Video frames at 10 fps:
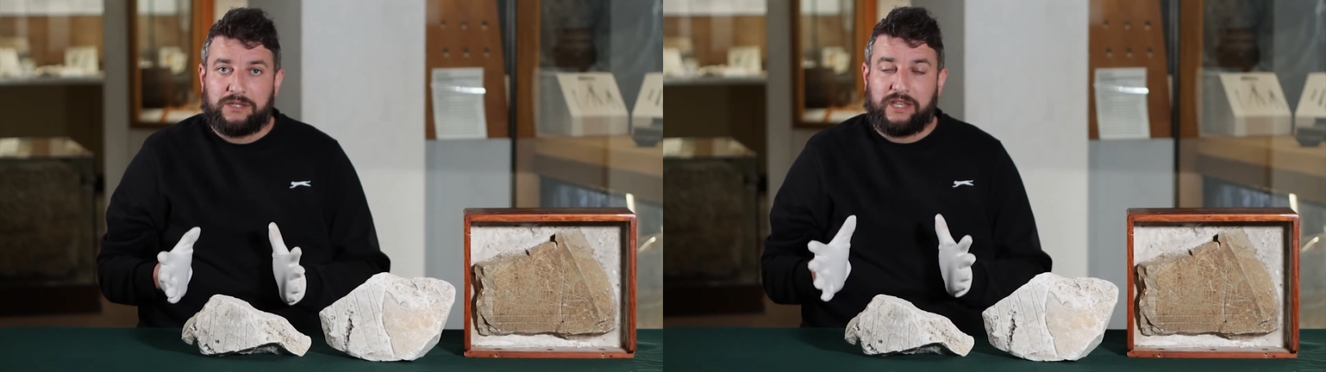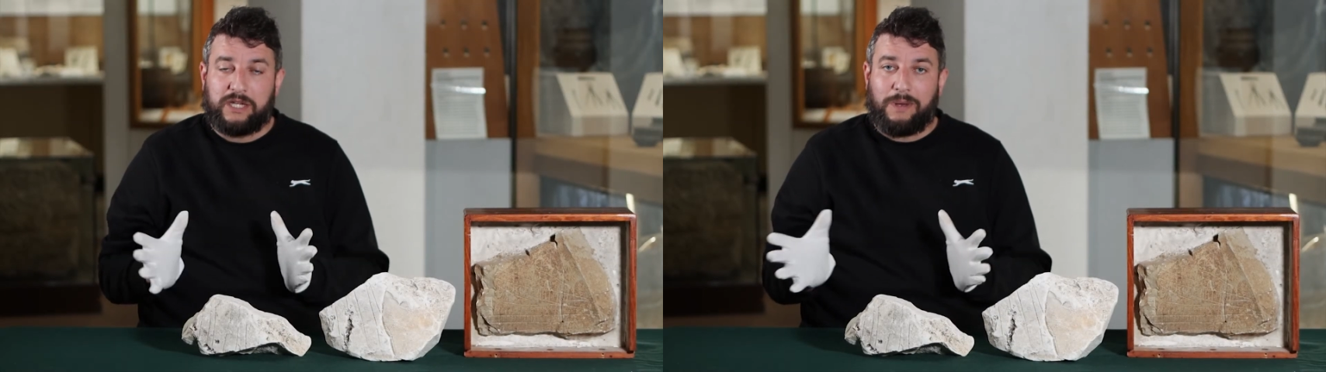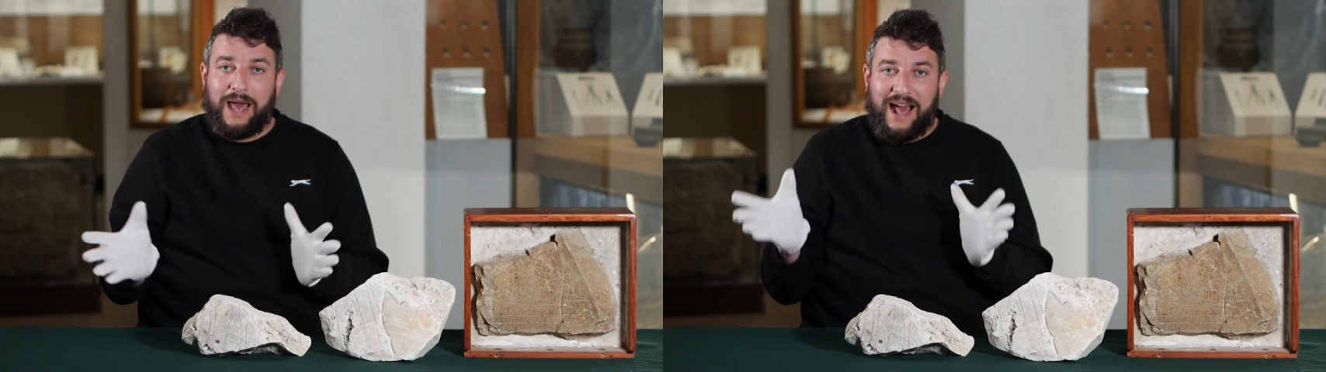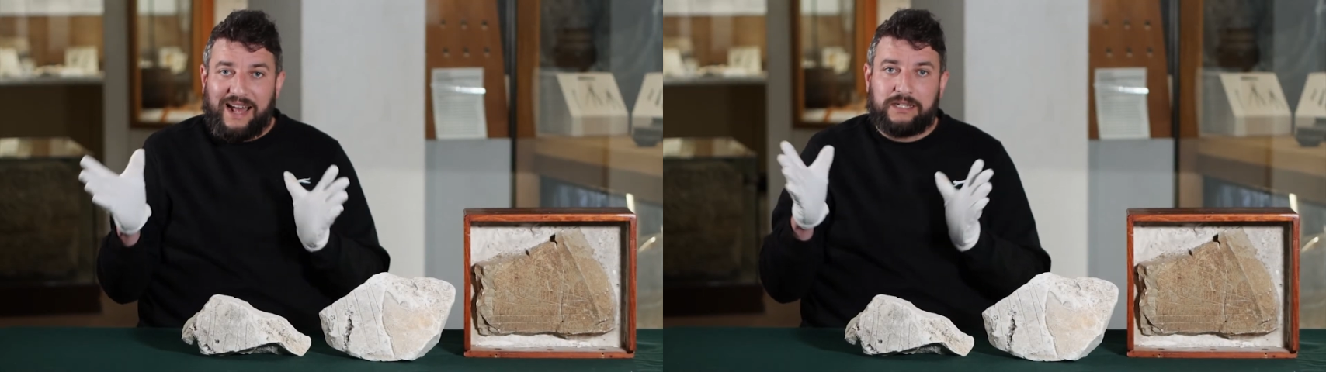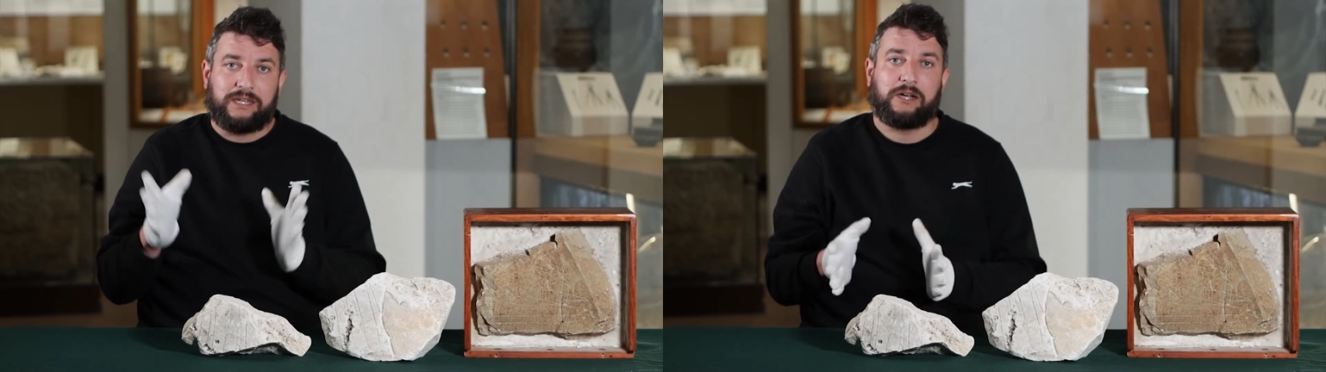So these were
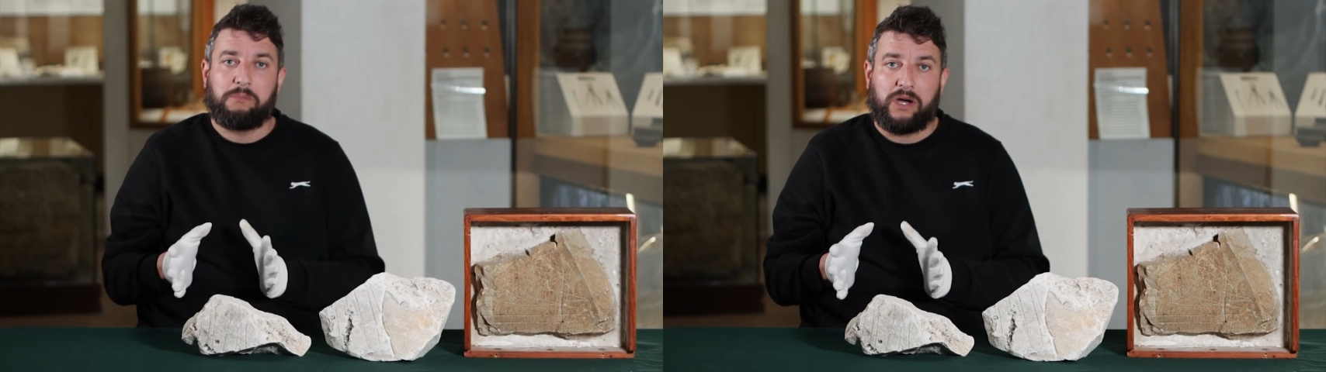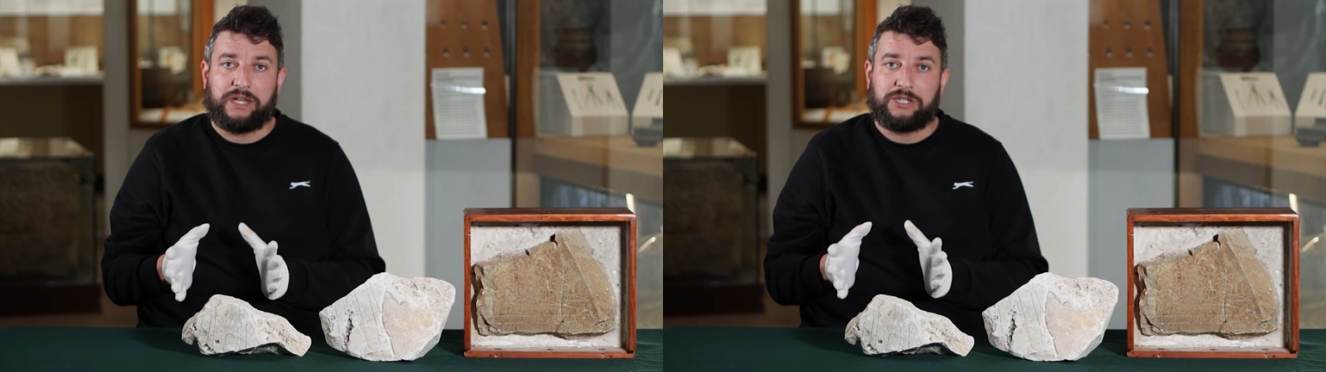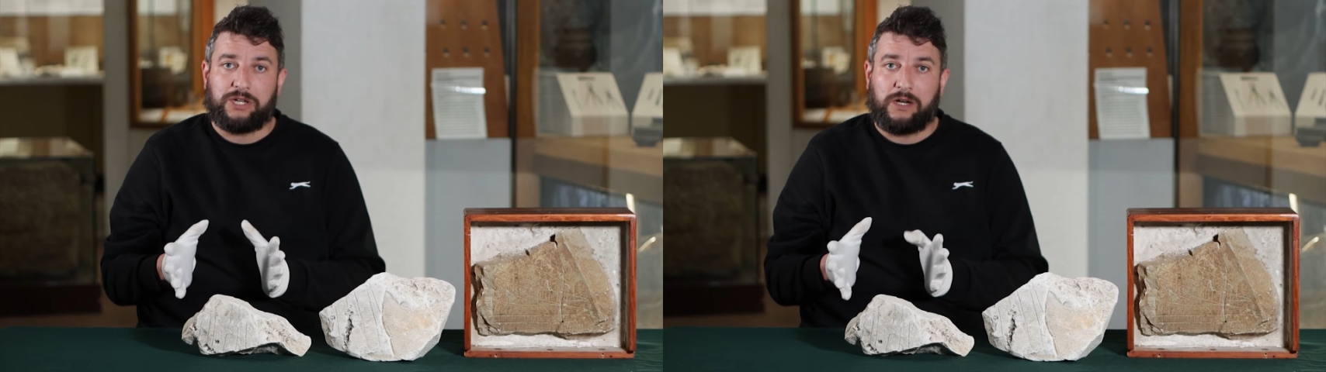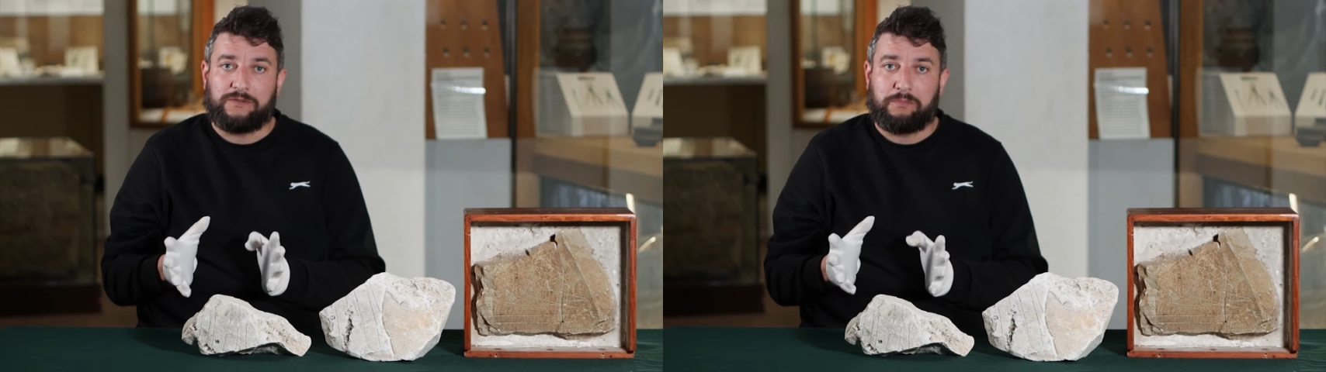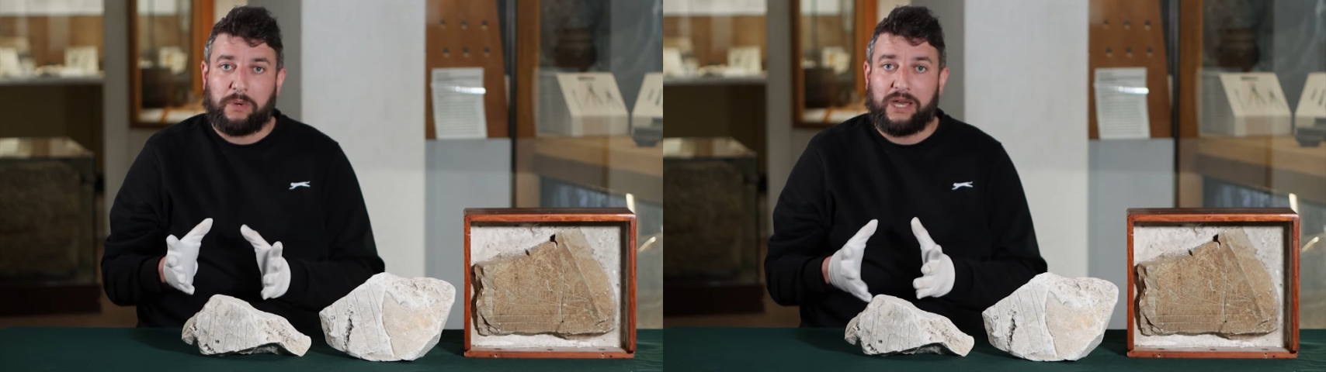hand-dug mine
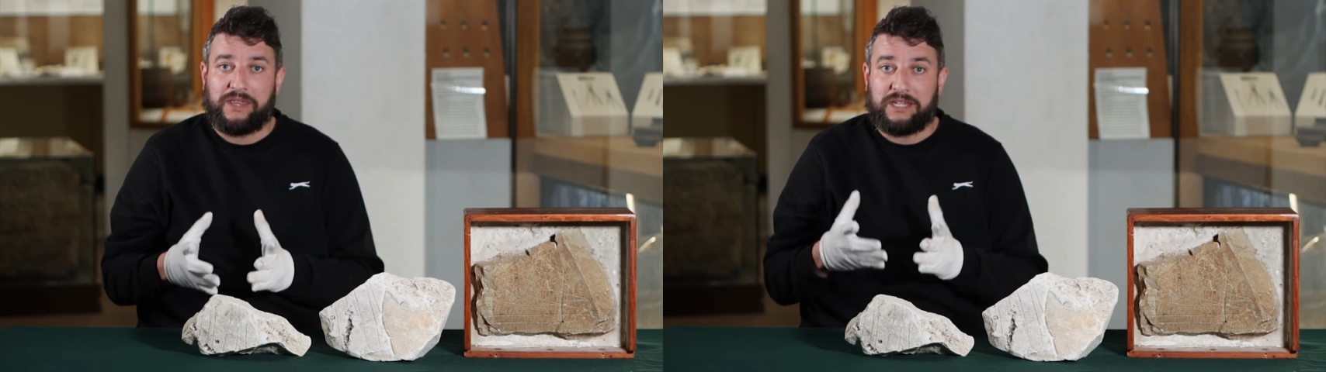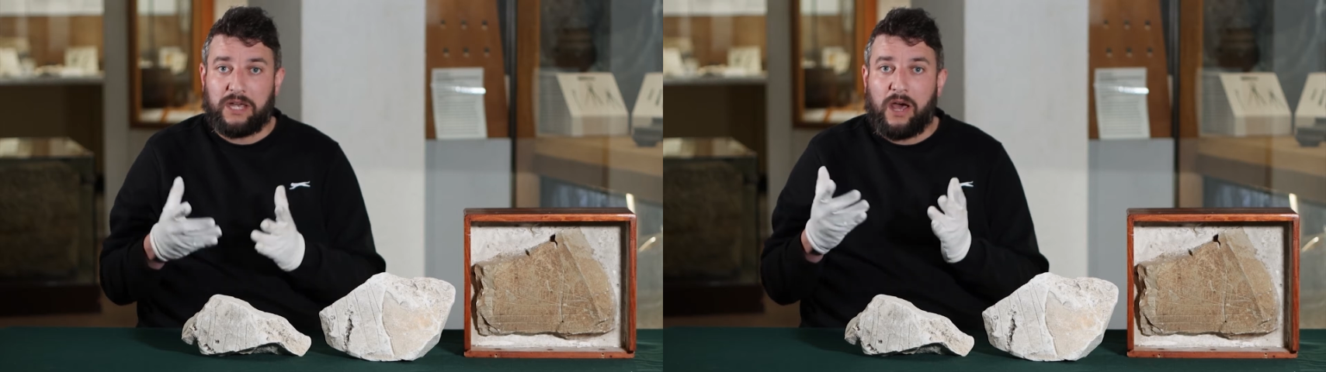shafts by these